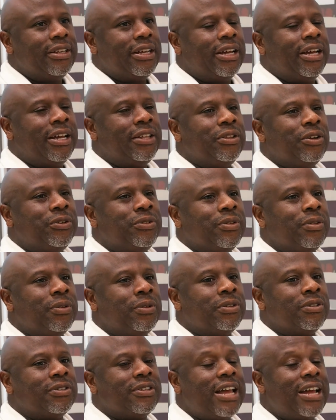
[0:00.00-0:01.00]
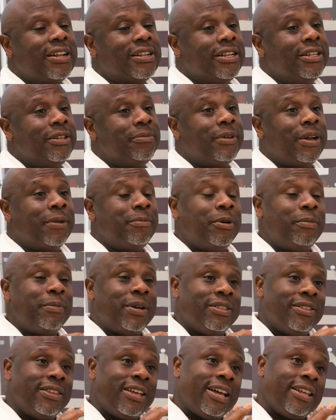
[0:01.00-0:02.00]
And sadly, my
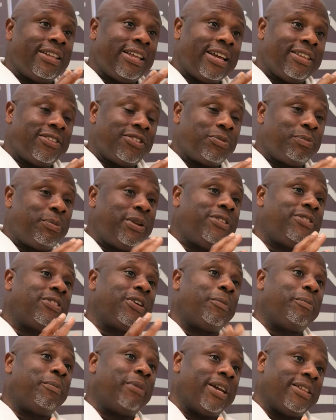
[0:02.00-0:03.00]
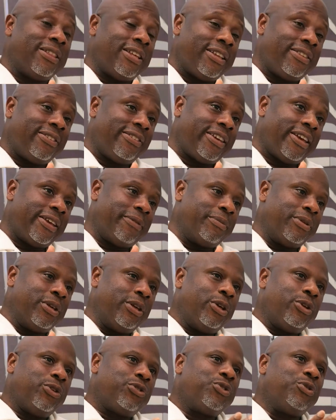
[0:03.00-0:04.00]
mom and dad had split up by that time.
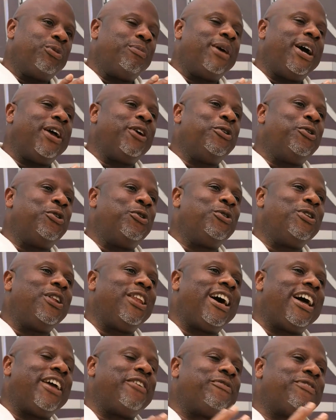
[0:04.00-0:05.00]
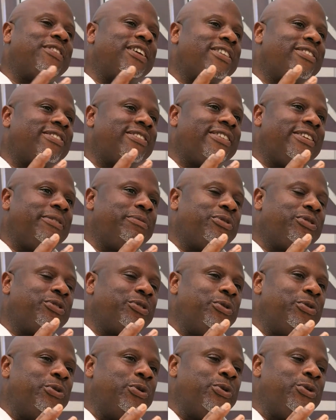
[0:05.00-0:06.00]
So my whole life that seemed
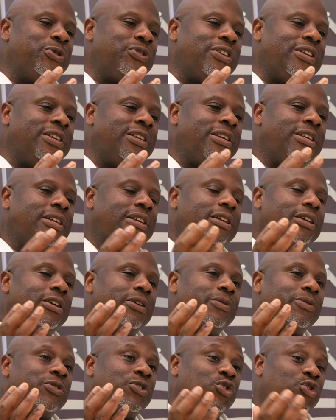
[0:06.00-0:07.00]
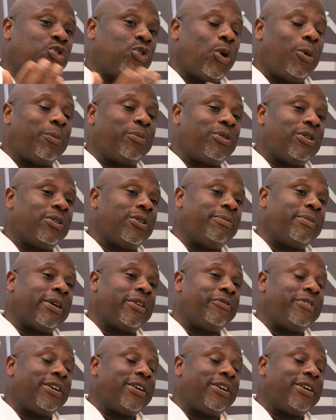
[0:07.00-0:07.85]
so rosy stopped because my